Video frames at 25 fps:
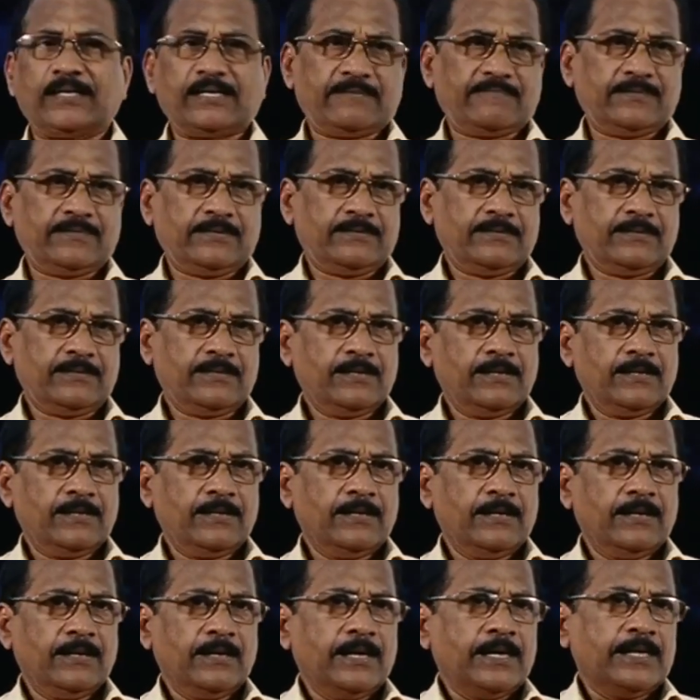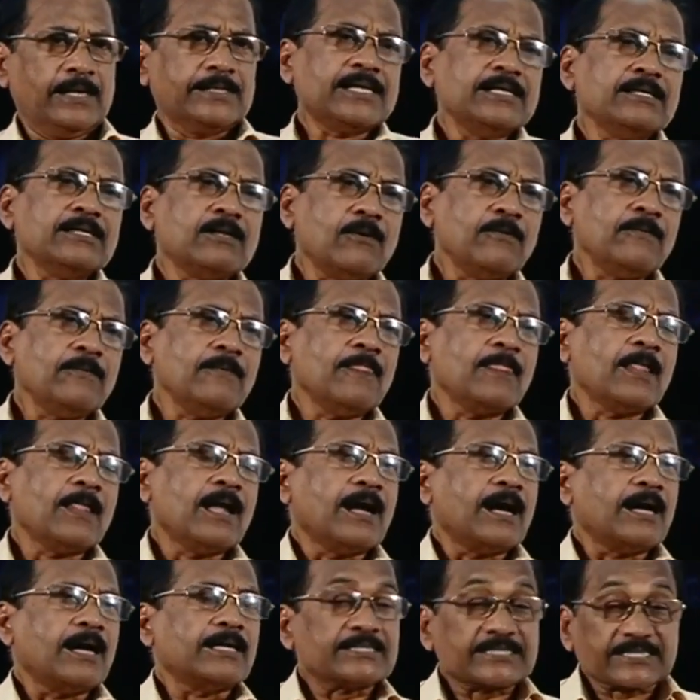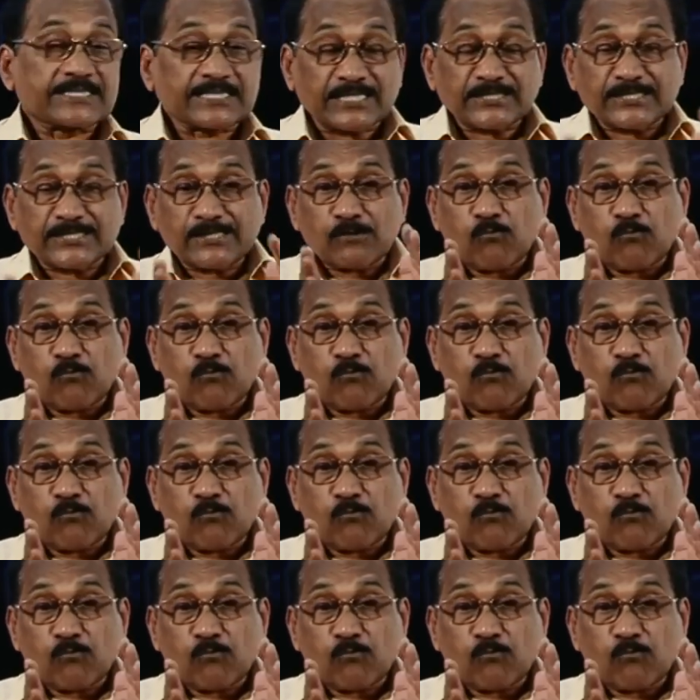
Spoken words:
level. Anyhow, such a